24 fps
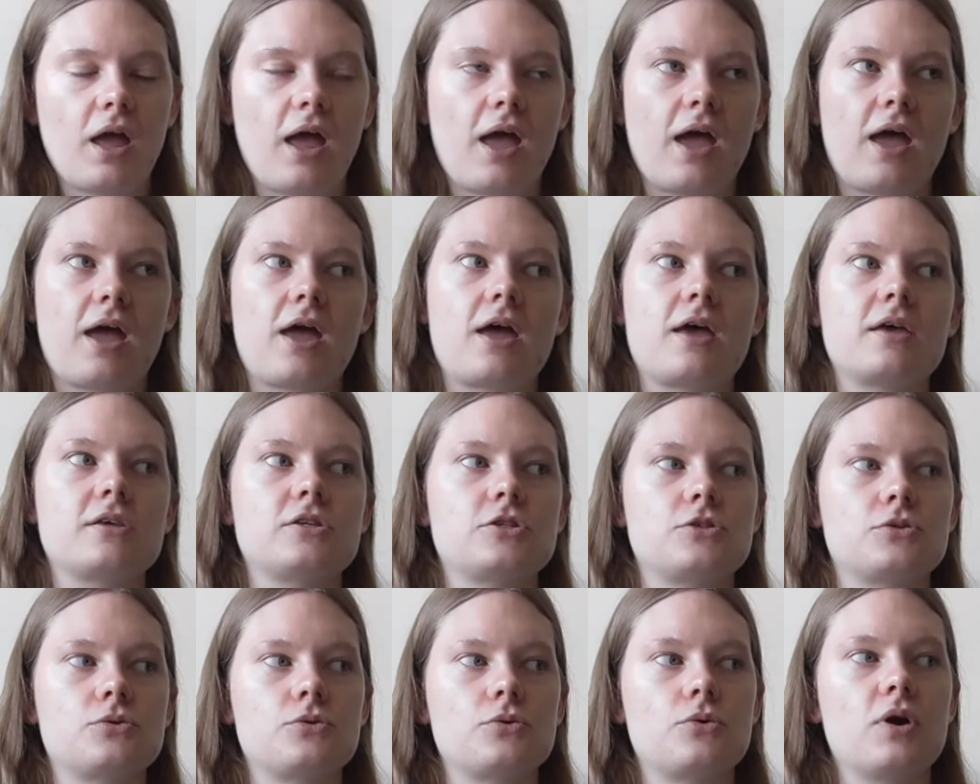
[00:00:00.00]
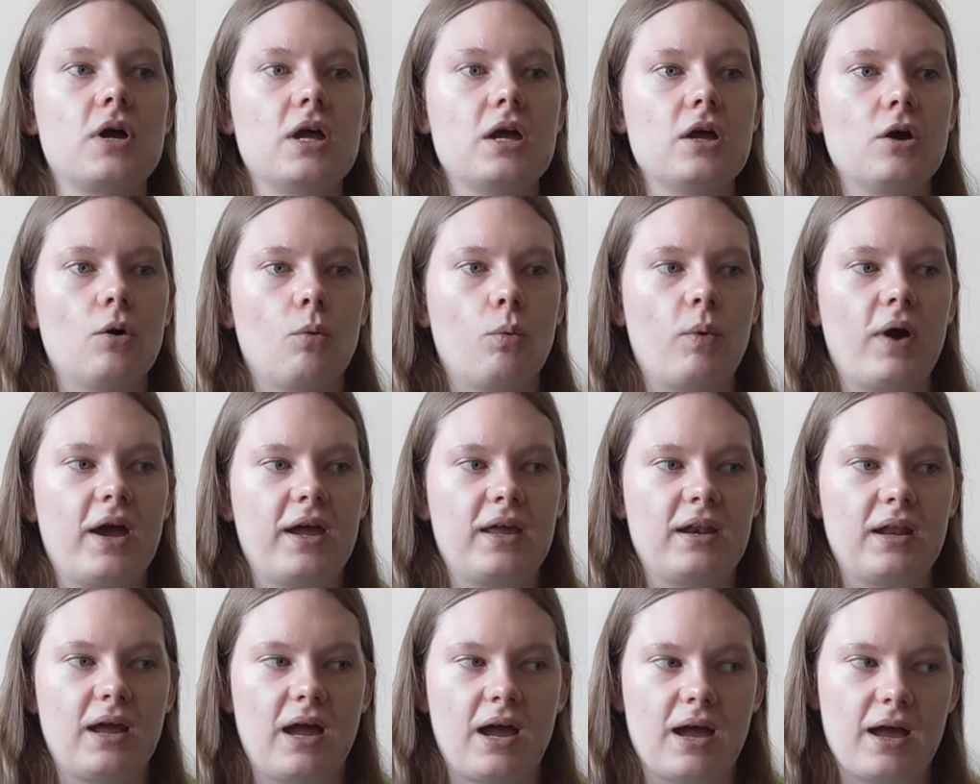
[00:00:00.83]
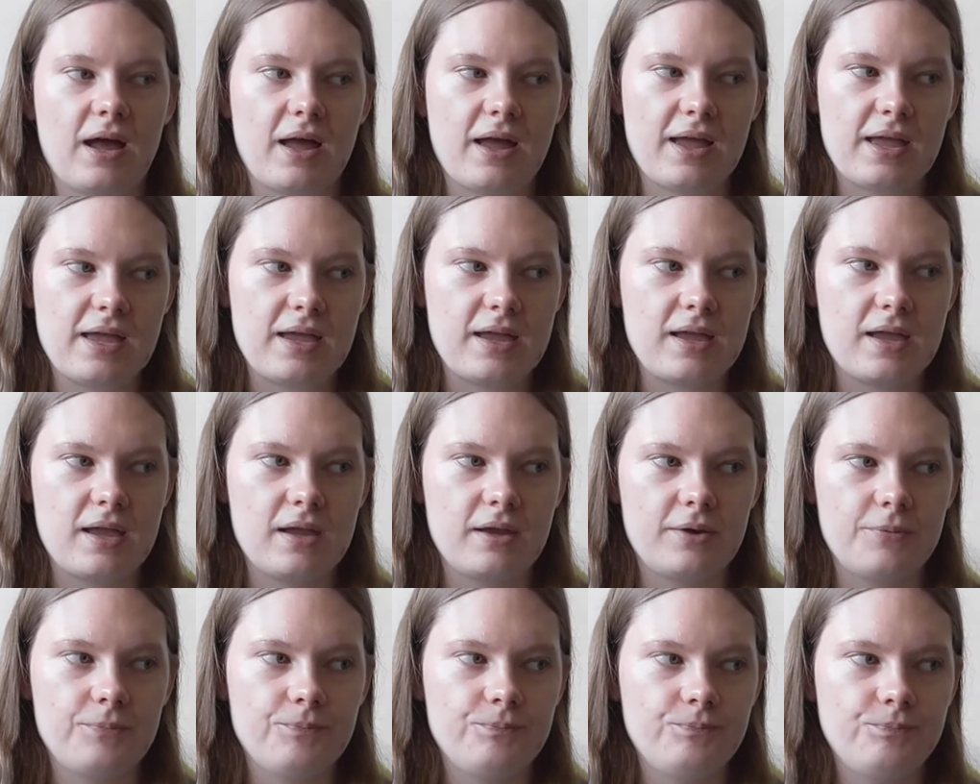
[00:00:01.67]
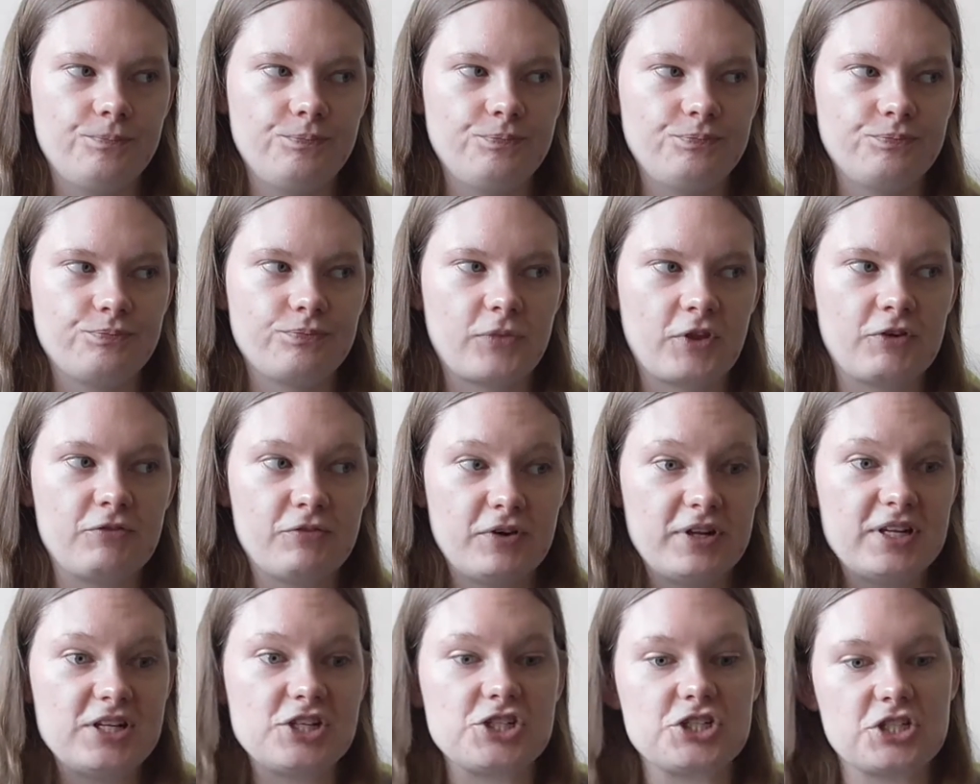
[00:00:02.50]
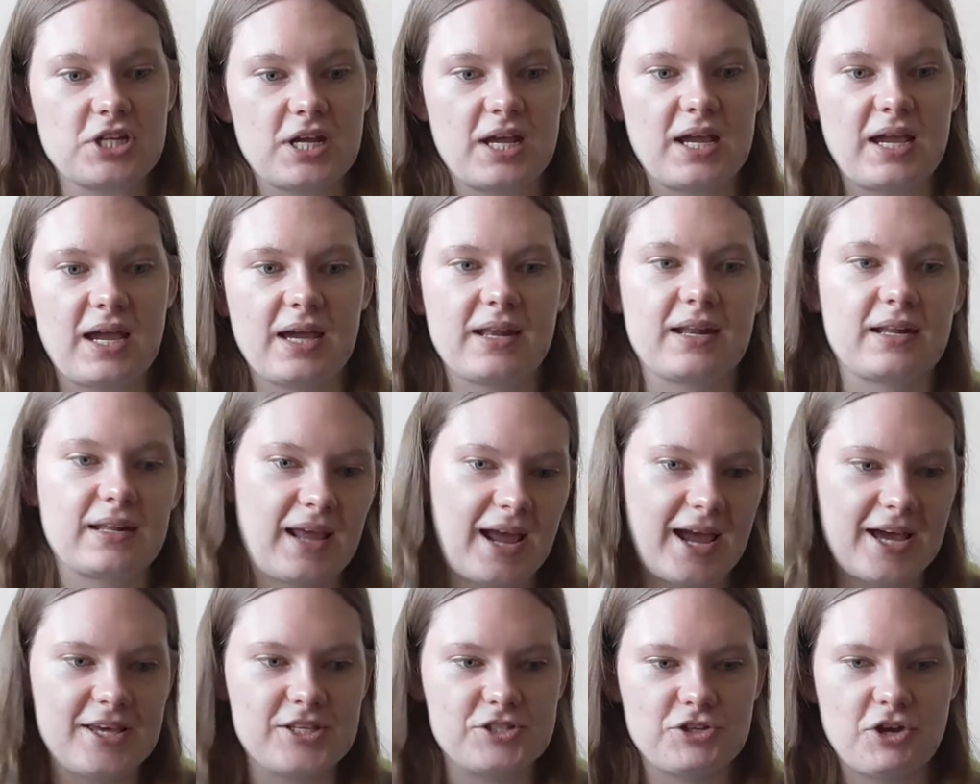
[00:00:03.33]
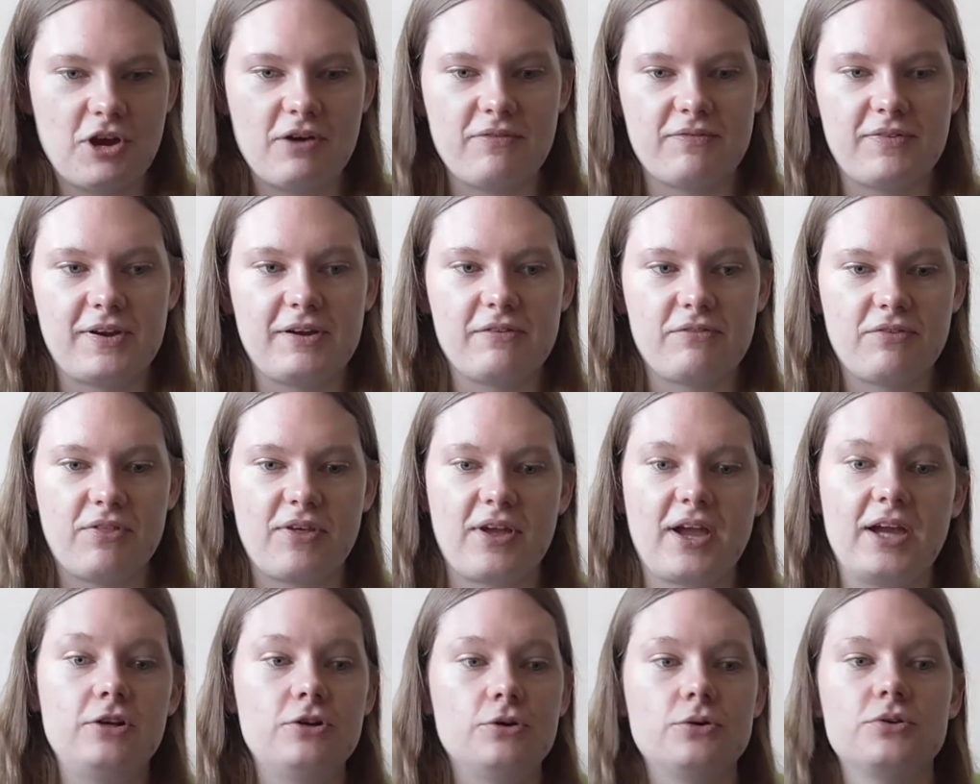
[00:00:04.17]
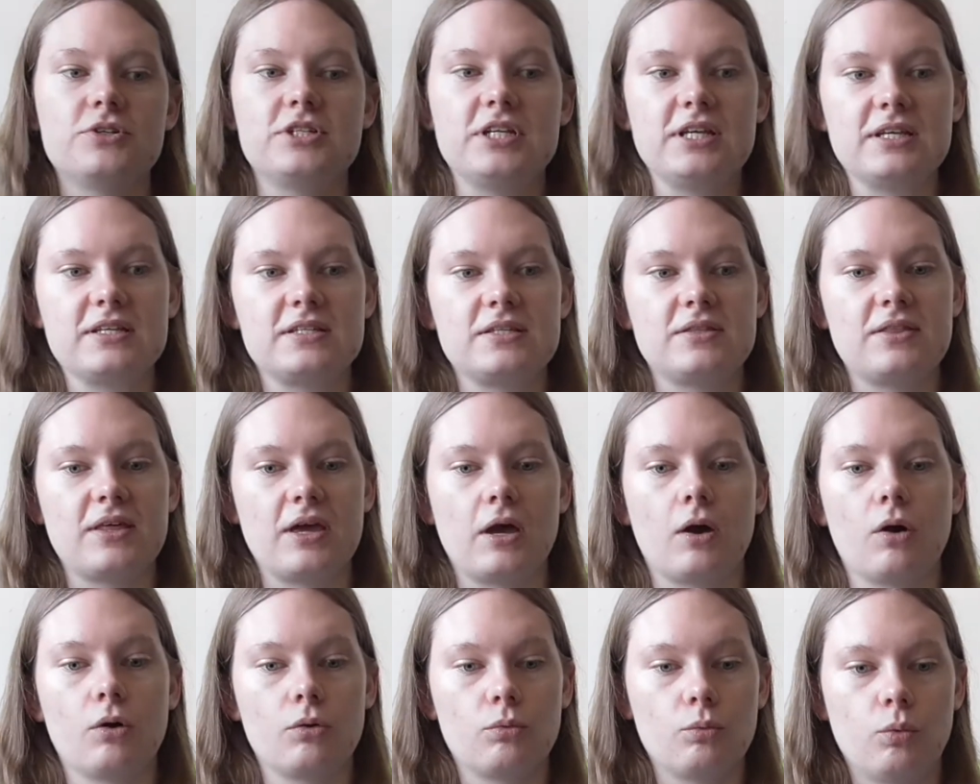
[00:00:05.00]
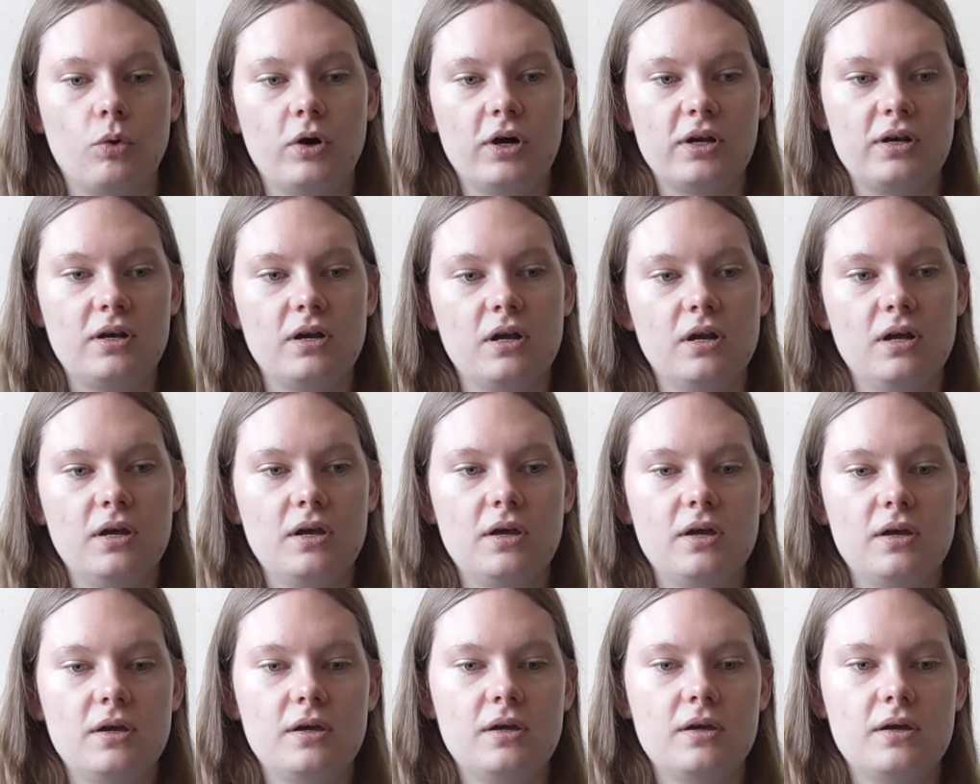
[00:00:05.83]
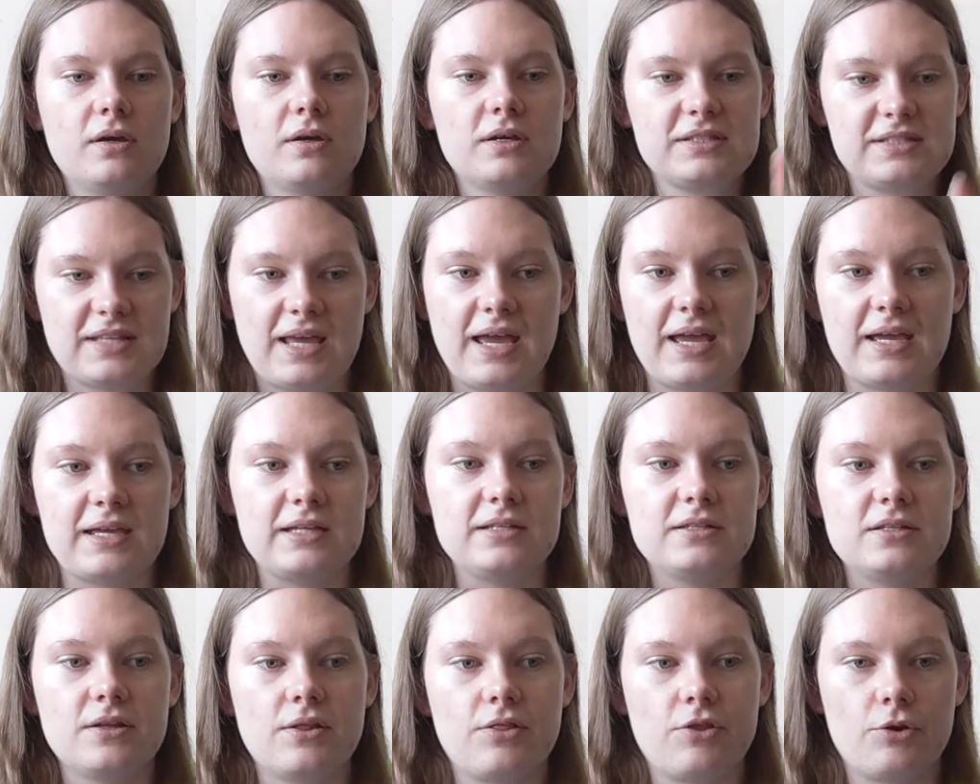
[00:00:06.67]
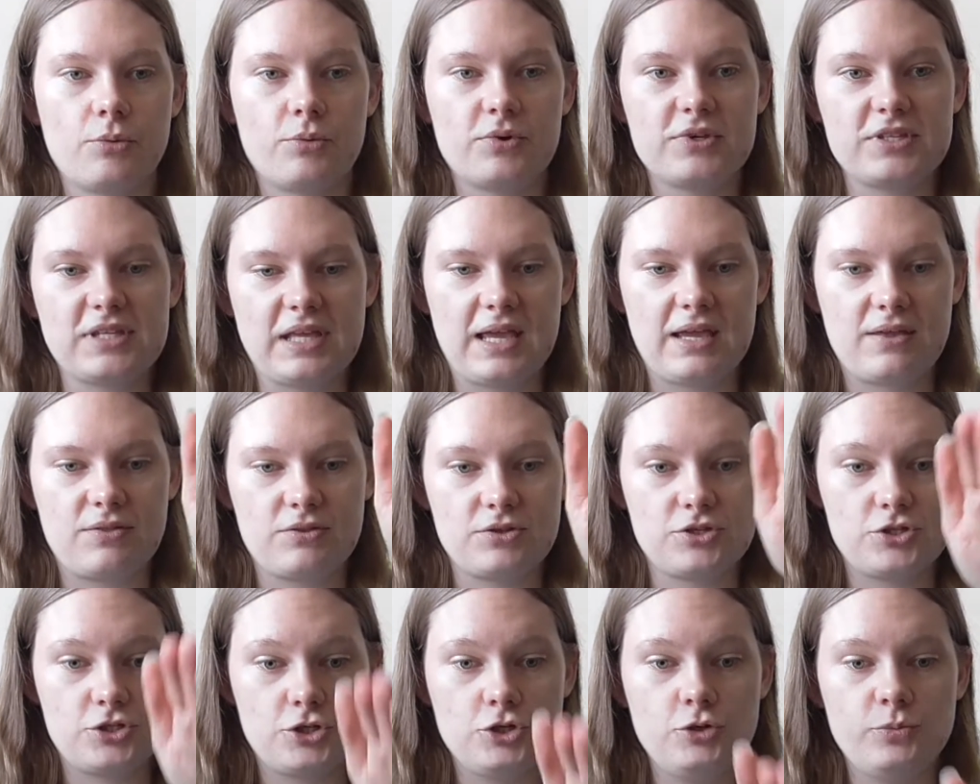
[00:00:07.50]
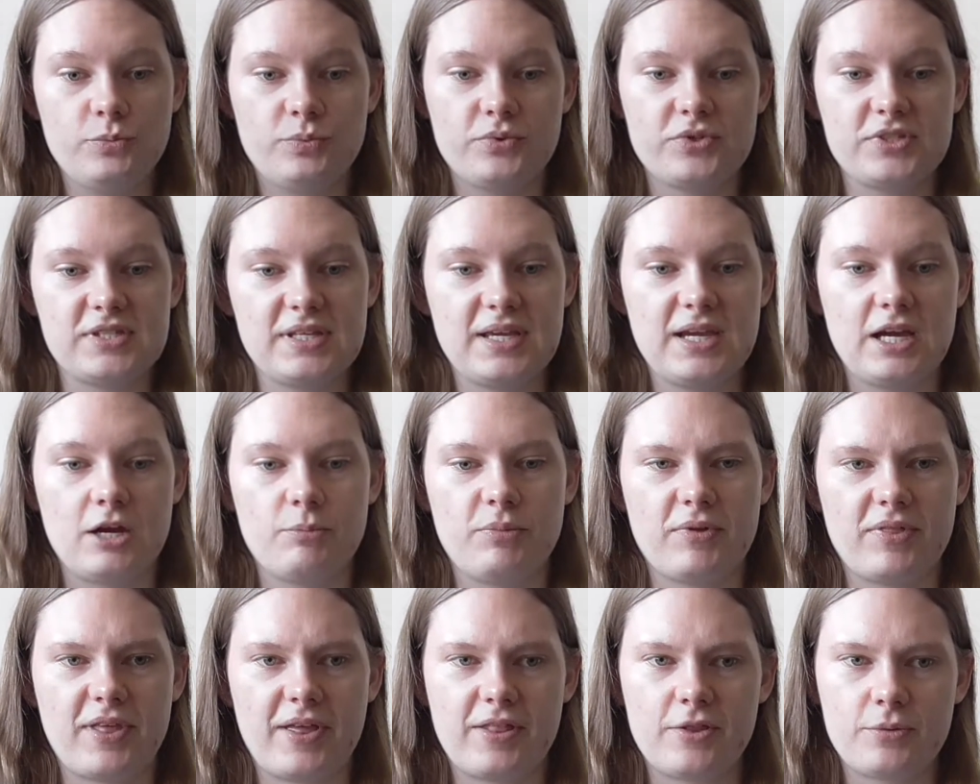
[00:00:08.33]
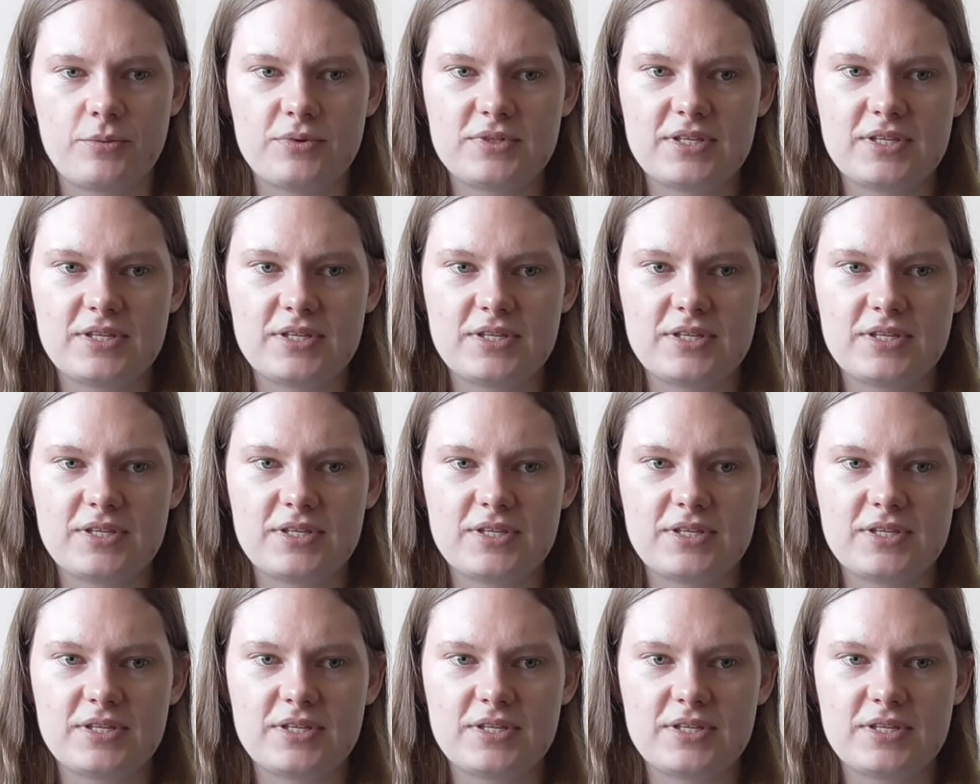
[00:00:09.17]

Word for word: Uh, so when I finished it and I cast off and everything, I noticed that on one side there was like the scoop was there, but then there